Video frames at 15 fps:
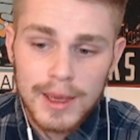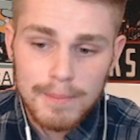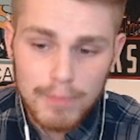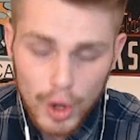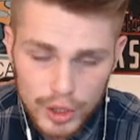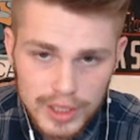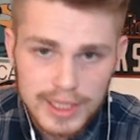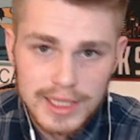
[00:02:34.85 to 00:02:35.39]

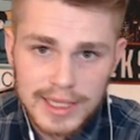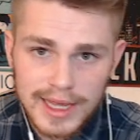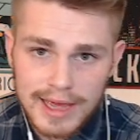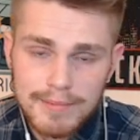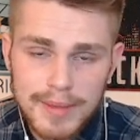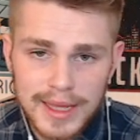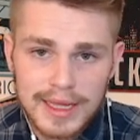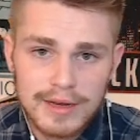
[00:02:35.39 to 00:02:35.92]
marketing
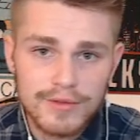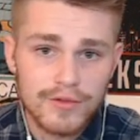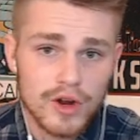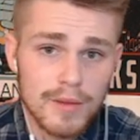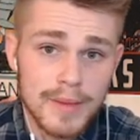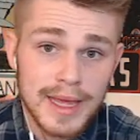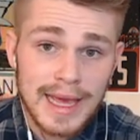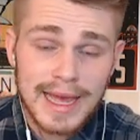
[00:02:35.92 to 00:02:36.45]
campaign
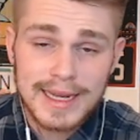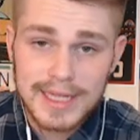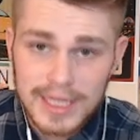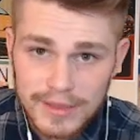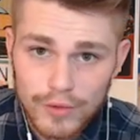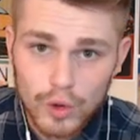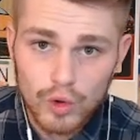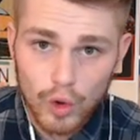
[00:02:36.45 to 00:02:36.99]
from an
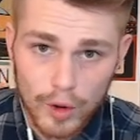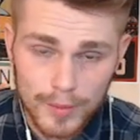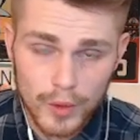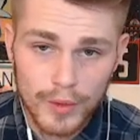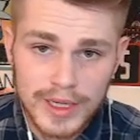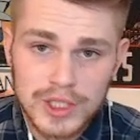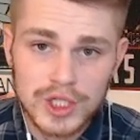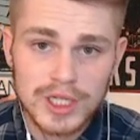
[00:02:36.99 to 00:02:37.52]
evil
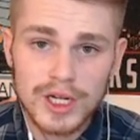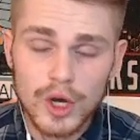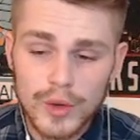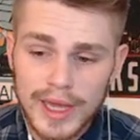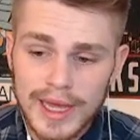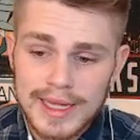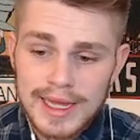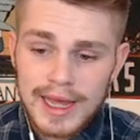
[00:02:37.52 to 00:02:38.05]
corporation,
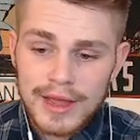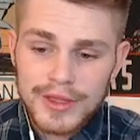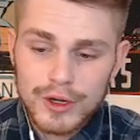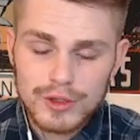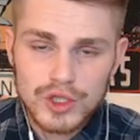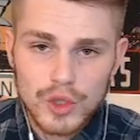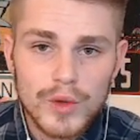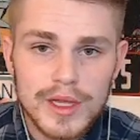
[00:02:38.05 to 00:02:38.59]
okay,
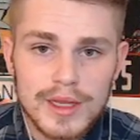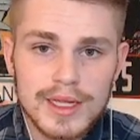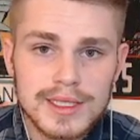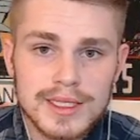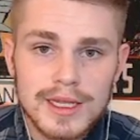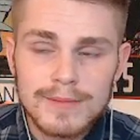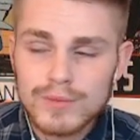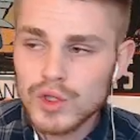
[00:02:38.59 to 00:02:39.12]
they're doing
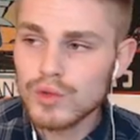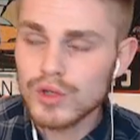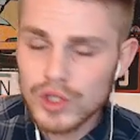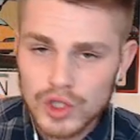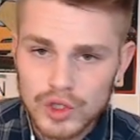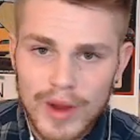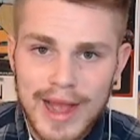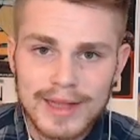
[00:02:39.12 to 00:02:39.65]
this to
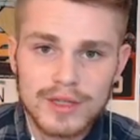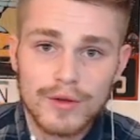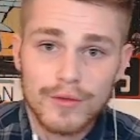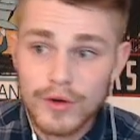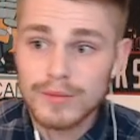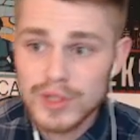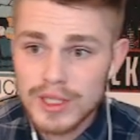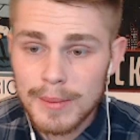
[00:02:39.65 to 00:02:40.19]
distract
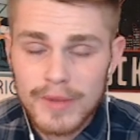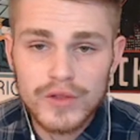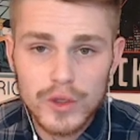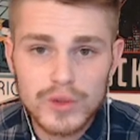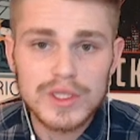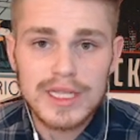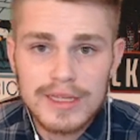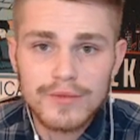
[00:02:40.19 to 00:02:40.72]
from some of
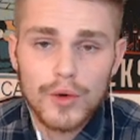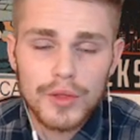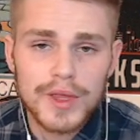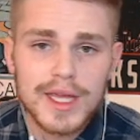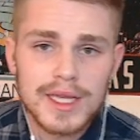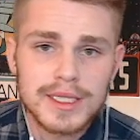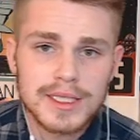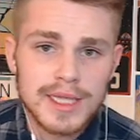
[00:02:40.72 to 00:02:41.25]
those evil
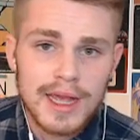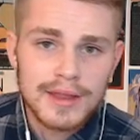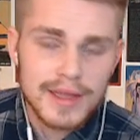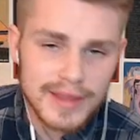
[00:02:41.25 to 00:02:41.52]
things that